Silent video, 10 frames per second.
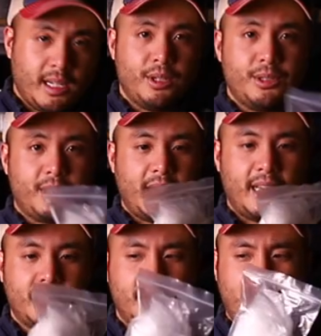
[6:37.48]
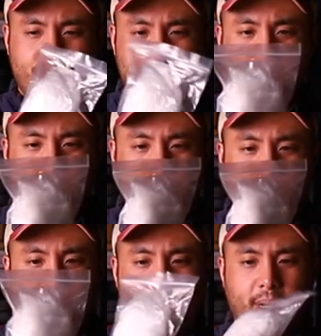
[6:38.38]
Here's a
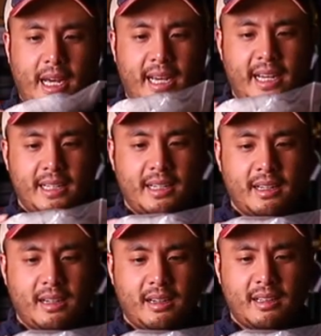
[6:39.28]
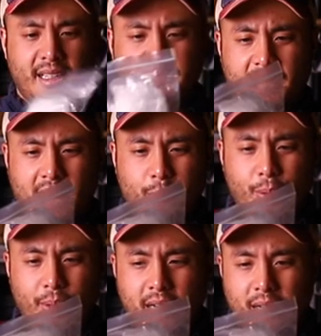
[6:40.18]
leftover bag. I think it's a
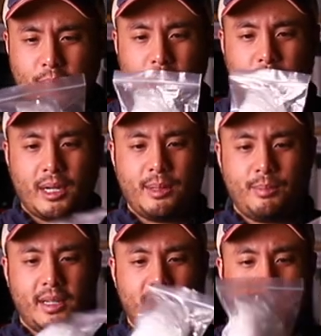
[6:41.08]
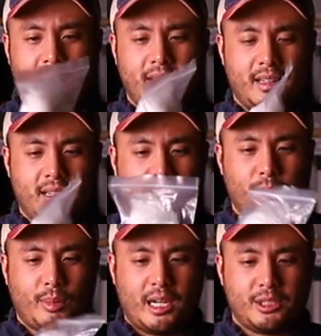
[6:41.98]
camera bag, or it might be
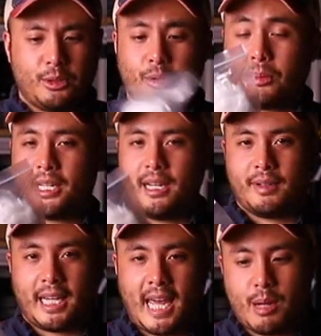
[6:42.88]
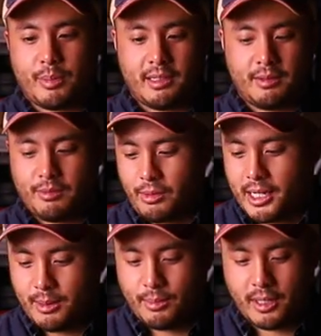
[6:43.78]
a poncho. Normally I have a capet
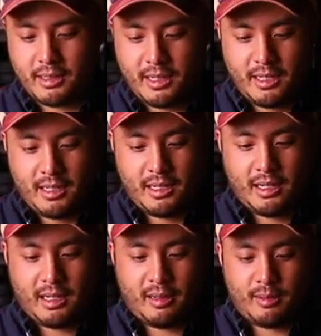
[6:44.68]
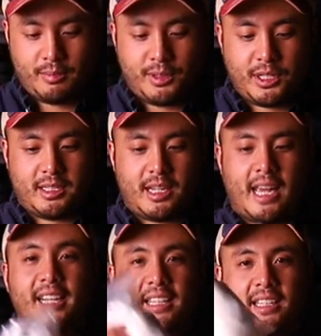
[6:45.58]
ready, but just
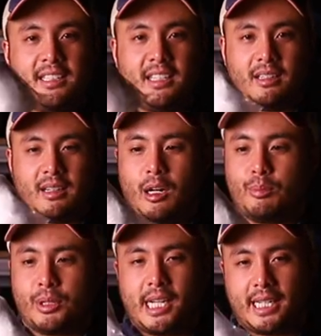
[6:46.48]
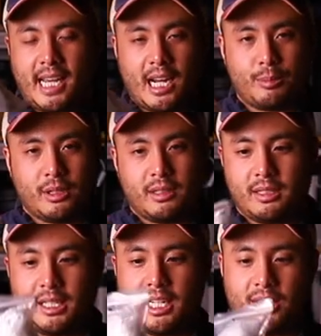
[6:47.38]
anything to help protect camera
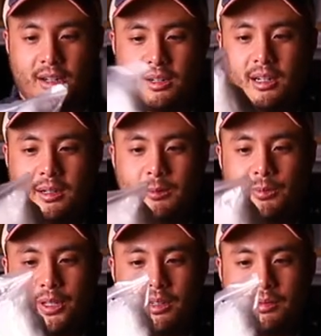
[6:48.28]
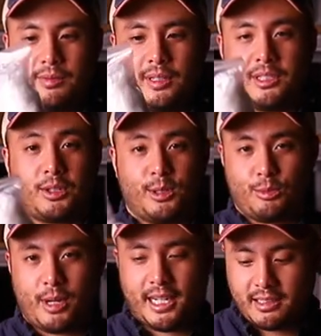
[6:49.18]
and gear if it
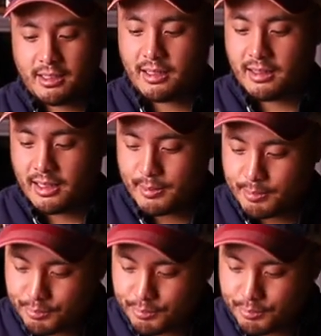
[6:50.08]
starts raining suddenly.